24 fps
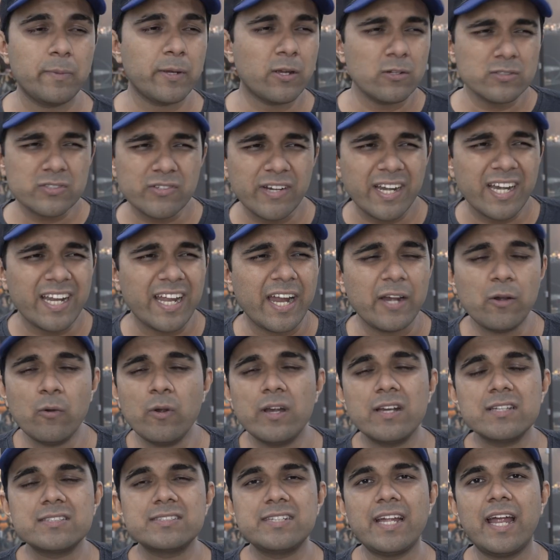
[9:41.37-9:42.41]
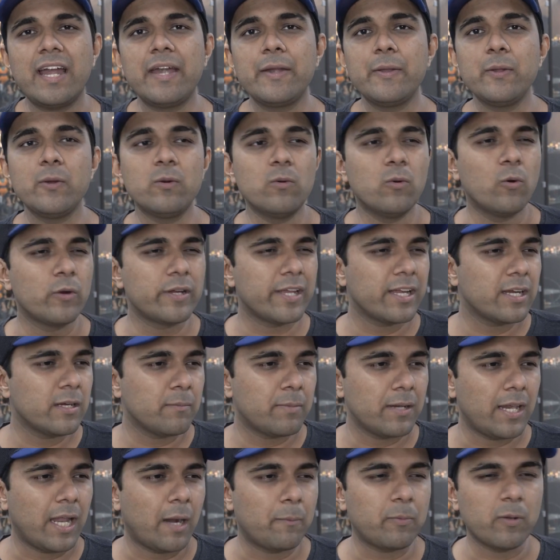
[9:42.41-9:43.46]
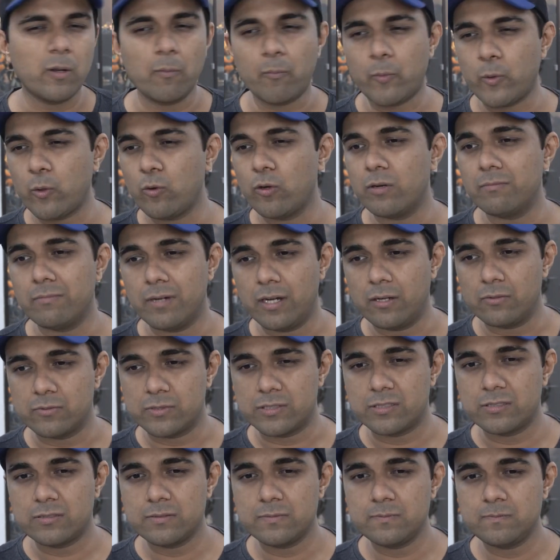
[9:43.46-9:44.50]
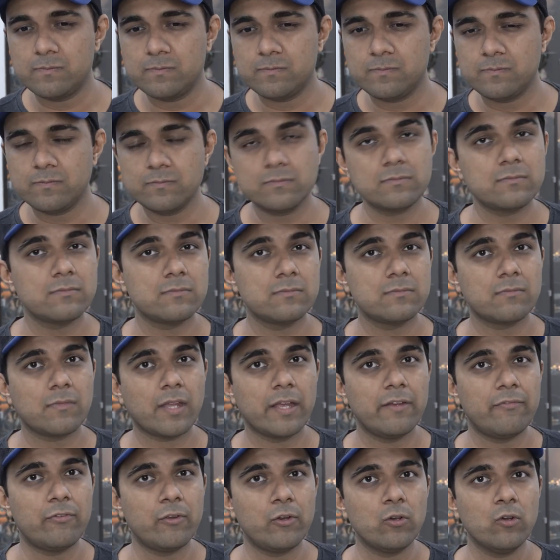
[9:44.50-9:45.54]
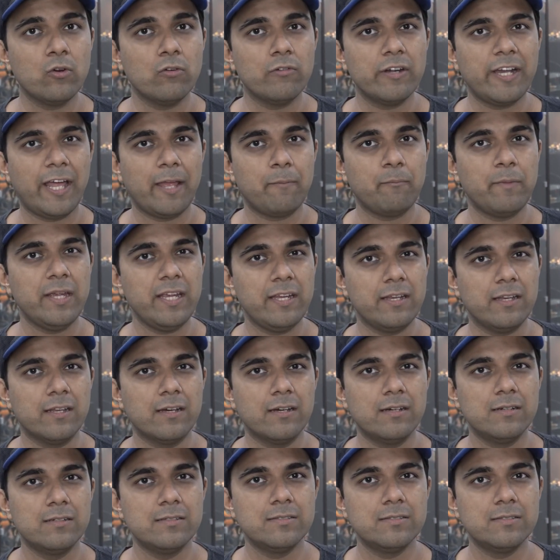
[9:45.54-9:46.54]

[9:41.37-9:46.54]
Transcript: Because really, I don't understand you hooking up a laptop to a mouse, if you know what I mean.